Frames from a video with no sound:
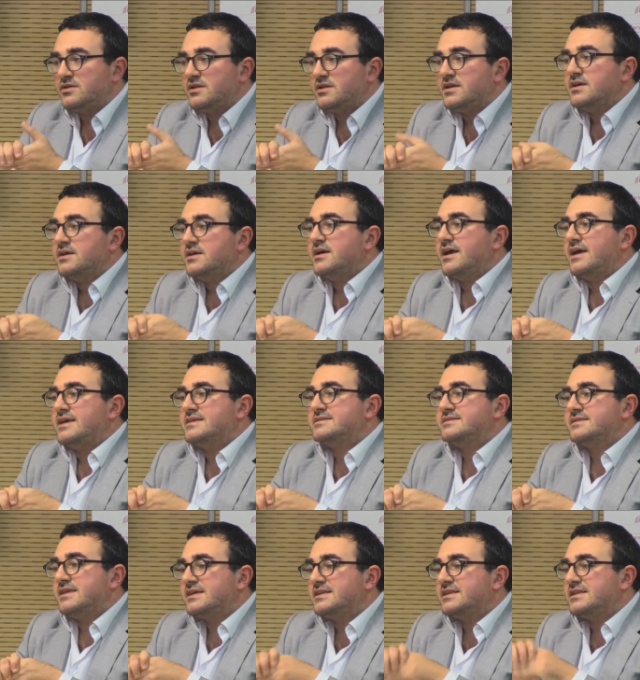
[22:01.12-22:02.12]
Union
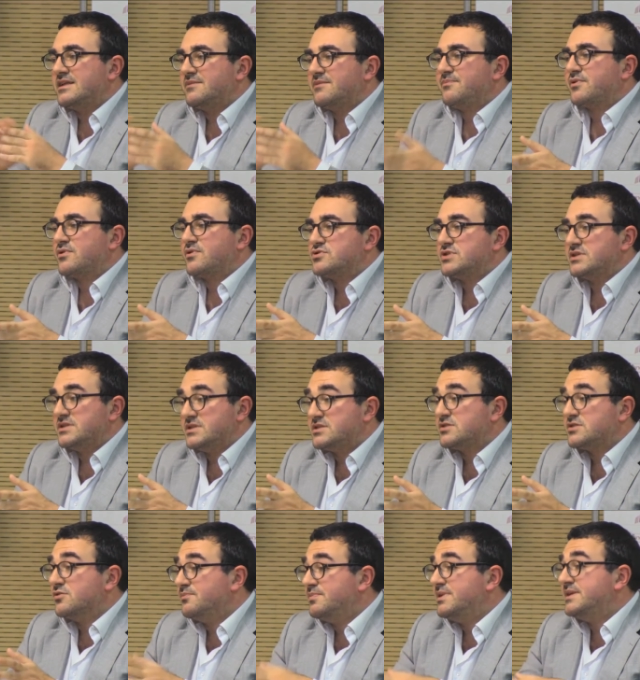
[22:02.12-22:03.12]
has taken an approach that
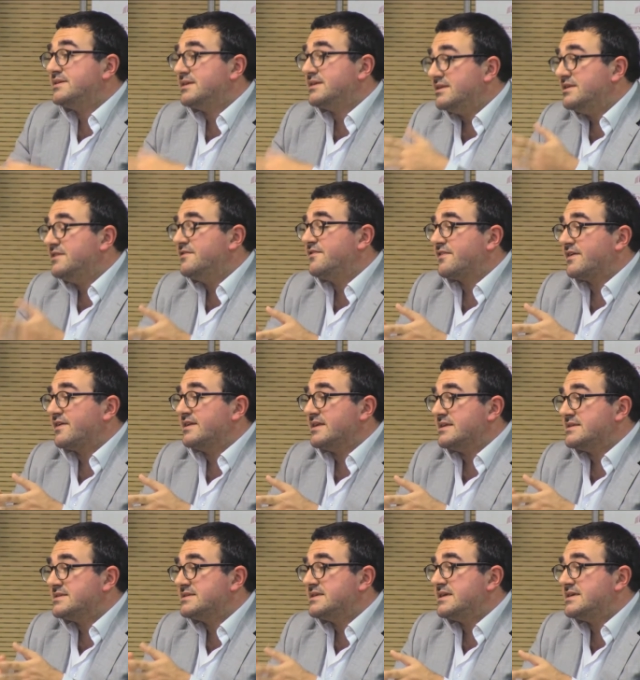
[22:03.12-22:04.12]
is completely
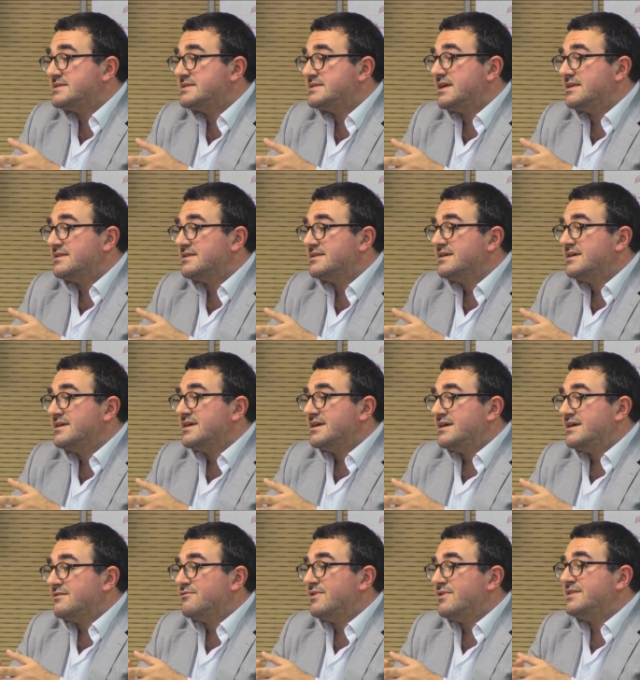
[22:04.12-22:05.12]
different. It says that
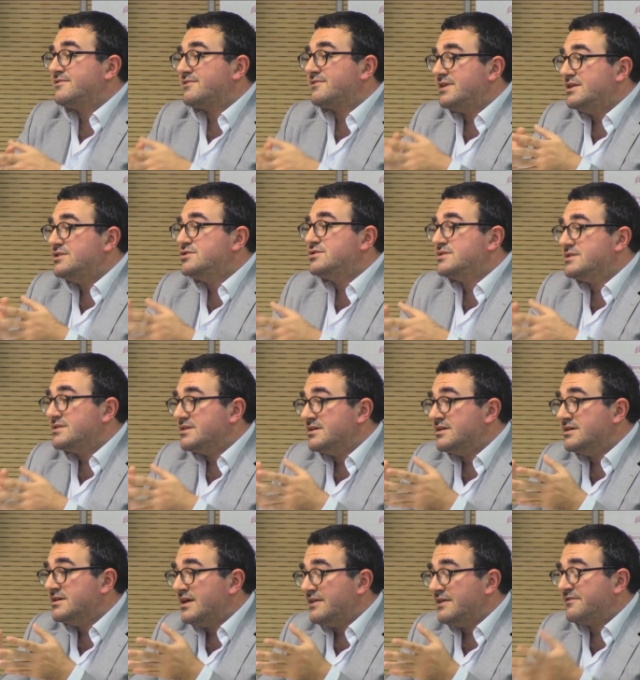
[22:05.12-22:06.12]
when religion
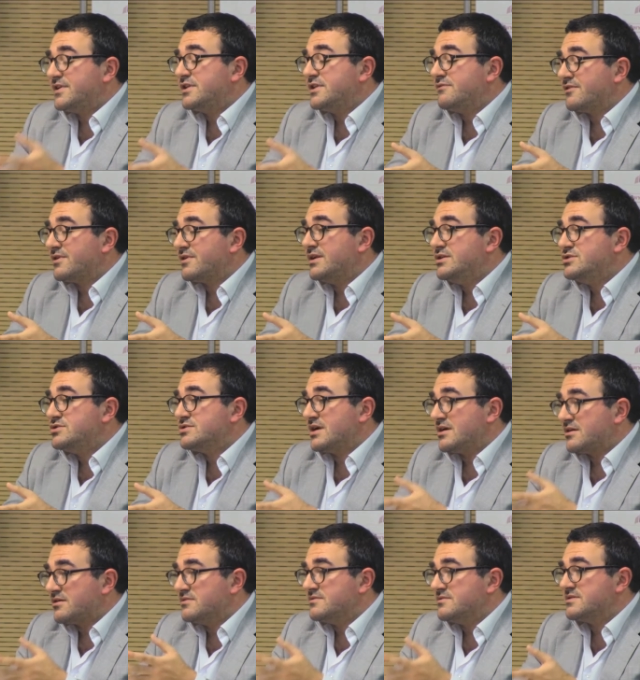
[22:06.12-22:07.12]
and freedom of religion
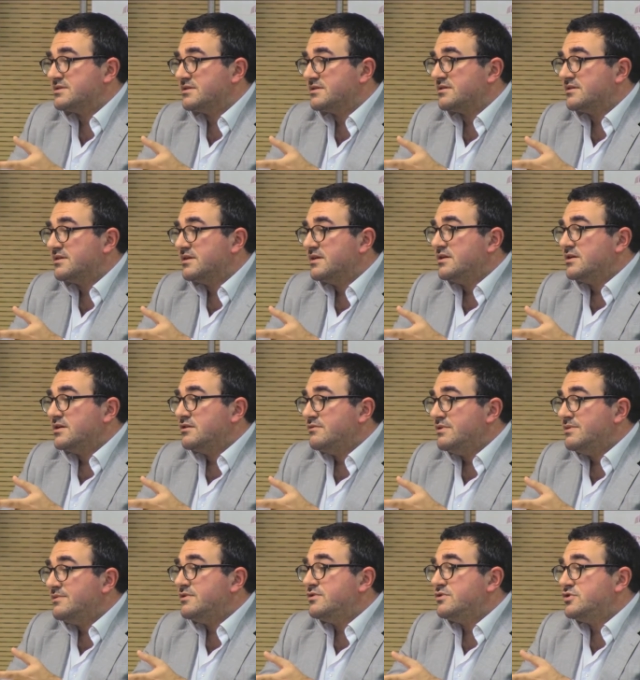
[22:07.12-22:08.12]
are concerned,
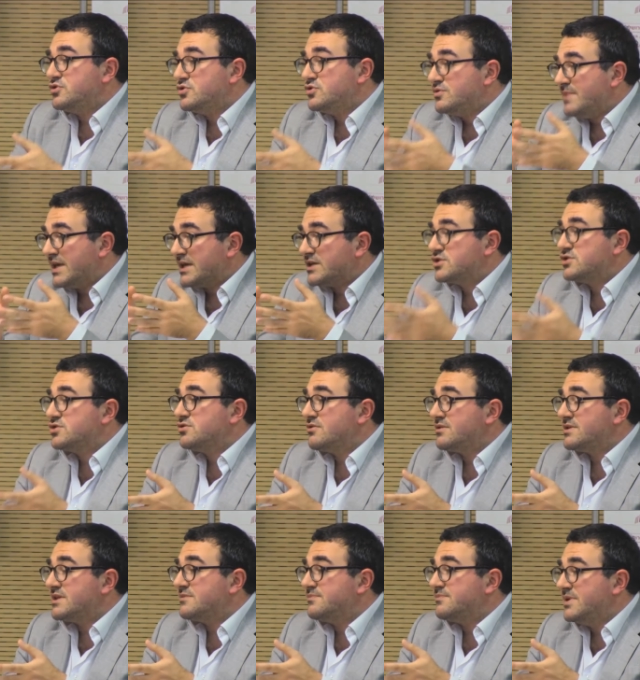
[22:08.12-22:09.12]
we should make
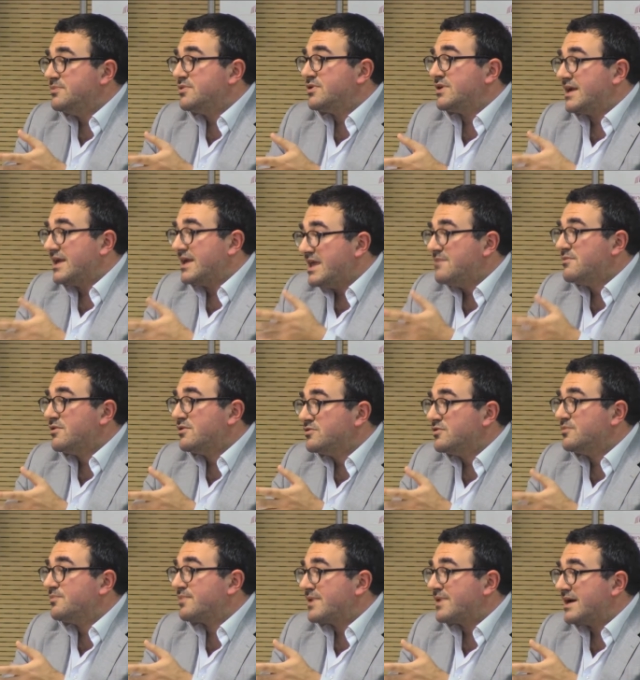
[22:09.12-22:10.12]
sure that people are able
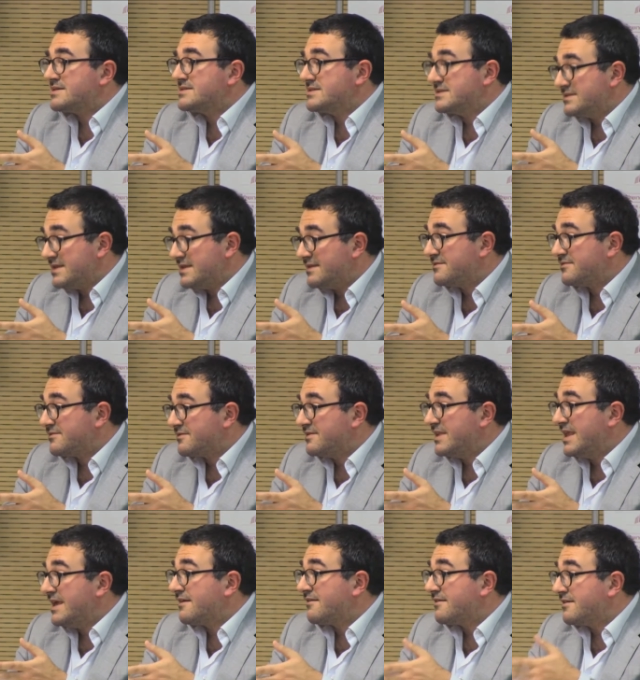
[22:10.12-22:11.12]
to practice
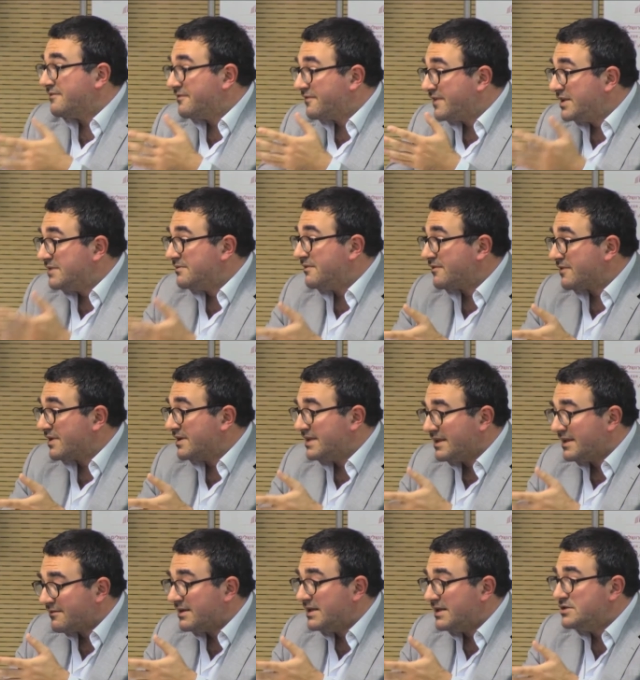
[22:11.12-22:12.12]
their freedom of
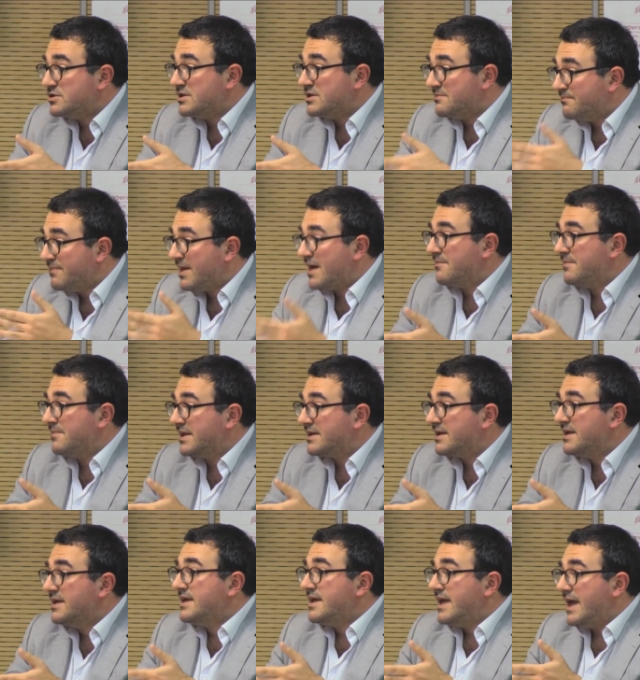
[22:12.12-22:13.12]
their religion in public,
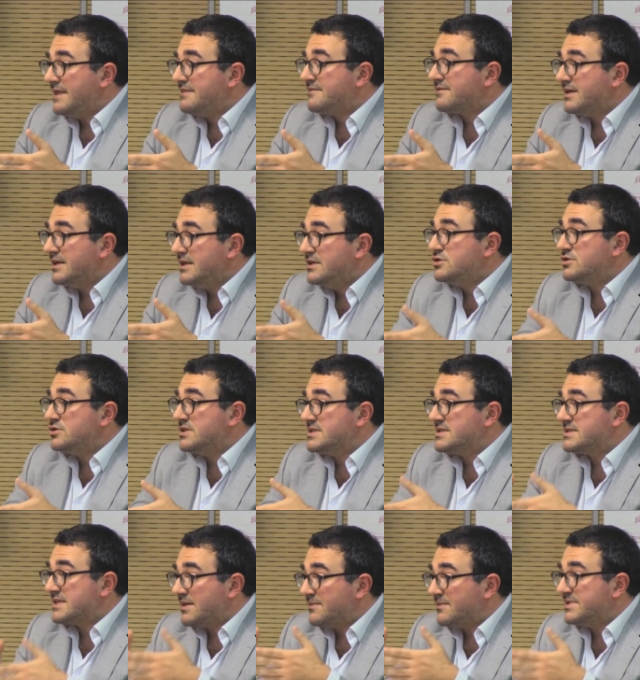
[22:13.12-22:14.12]
and religion
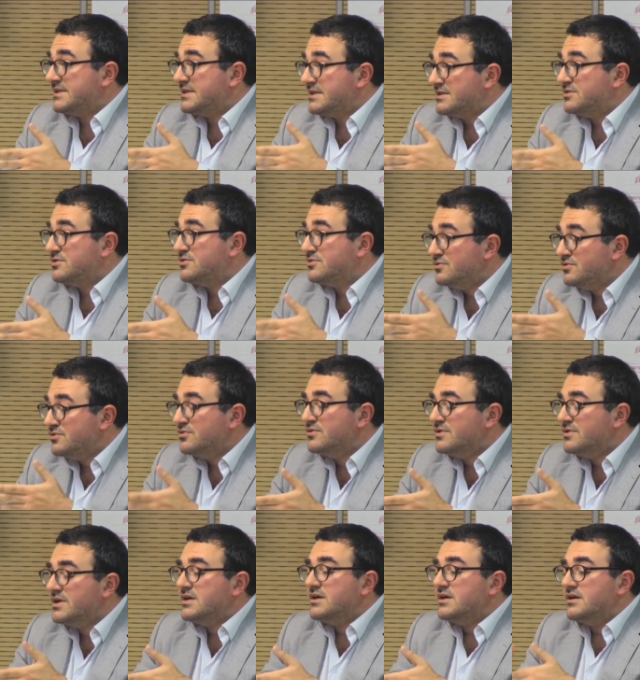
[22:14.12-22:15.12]
is something that you
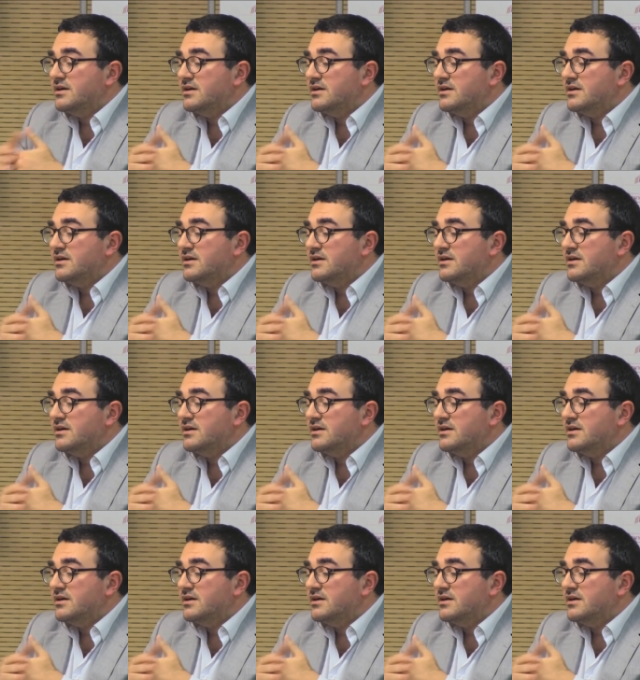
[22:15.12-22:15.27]
do